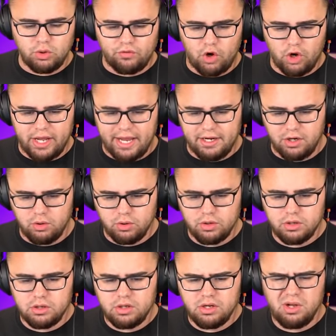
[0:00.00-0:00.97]
to a volcano?
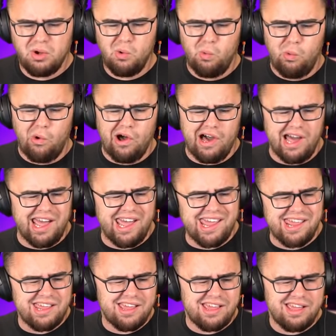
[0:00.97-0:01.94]

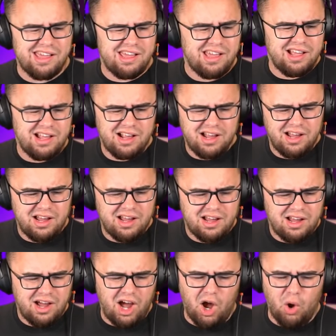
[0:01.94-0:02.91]
What?
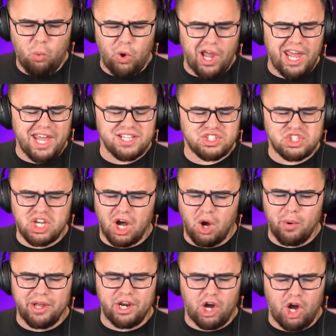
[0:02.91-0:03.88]
Oh, what is
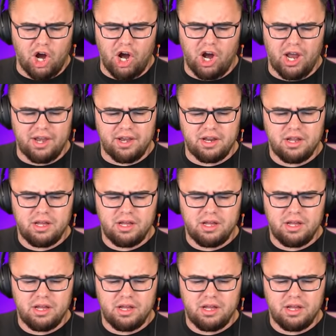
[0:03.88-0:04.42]
going on?